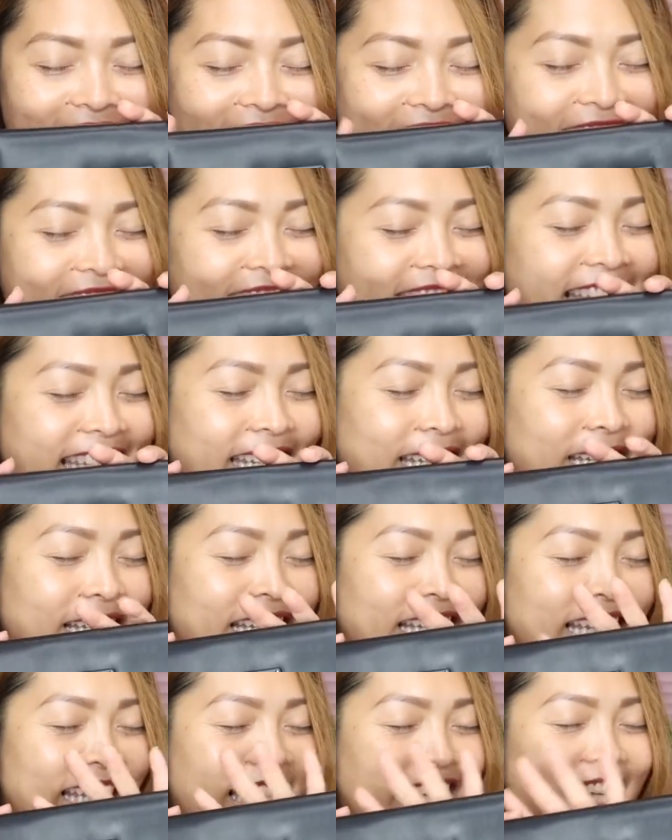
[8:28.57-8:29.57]
It
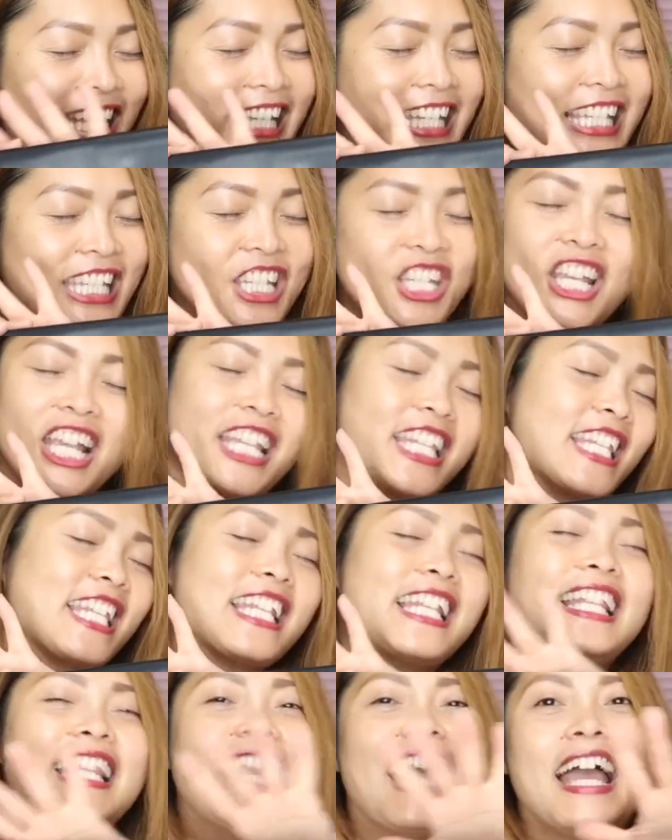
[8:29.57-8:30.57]
is
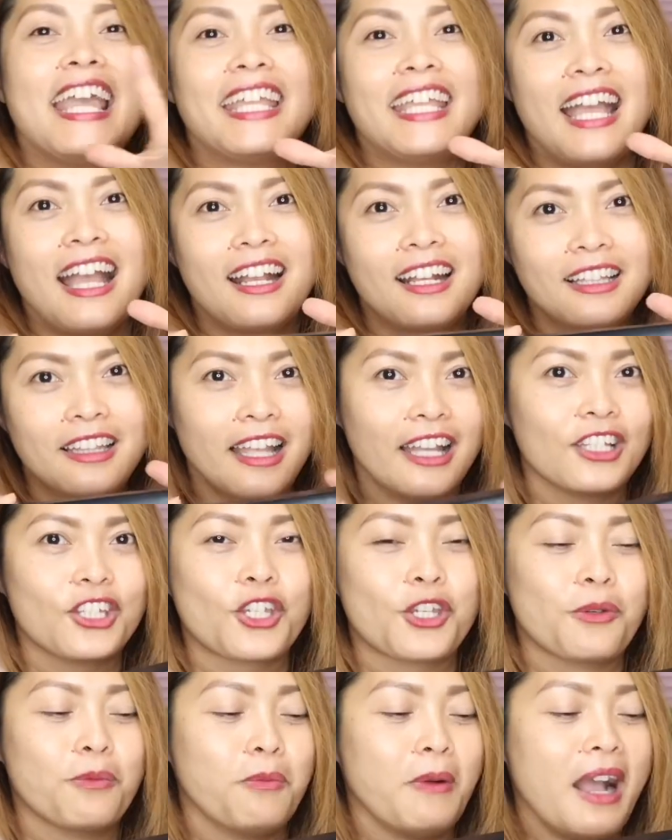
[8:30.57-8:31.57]
just like a
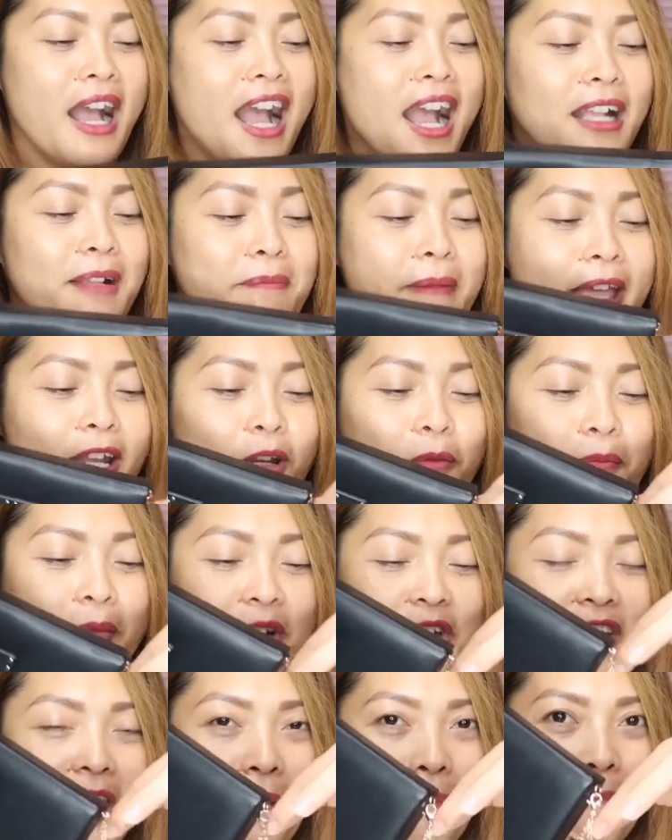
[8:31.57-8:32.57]
clutch bag. Meron
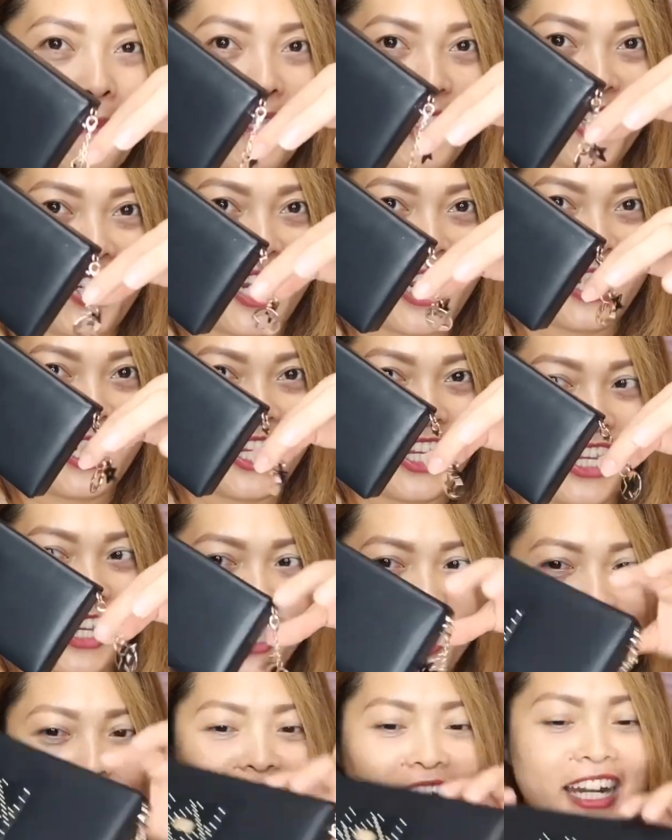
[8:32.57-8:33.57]
pa siyang pa-chain
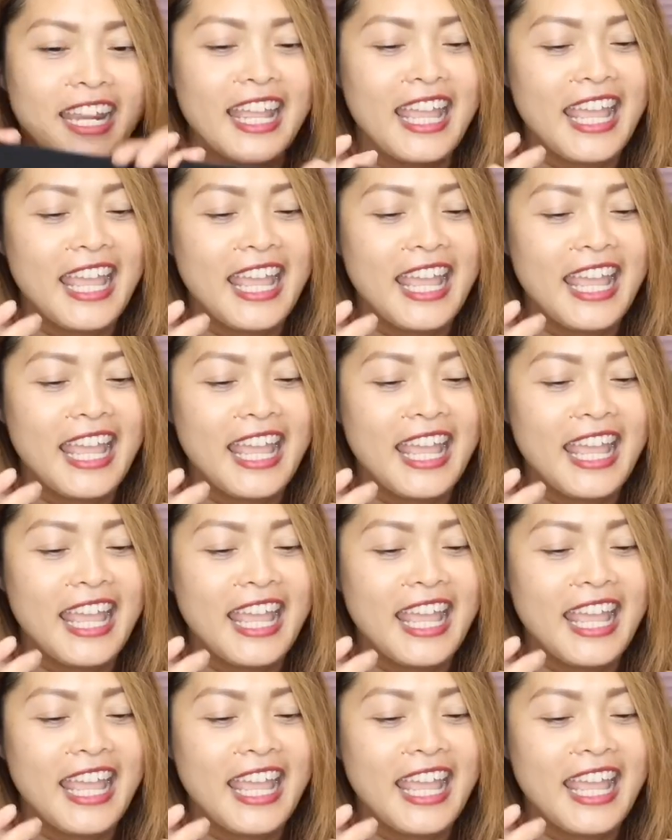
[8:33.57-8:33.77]
here.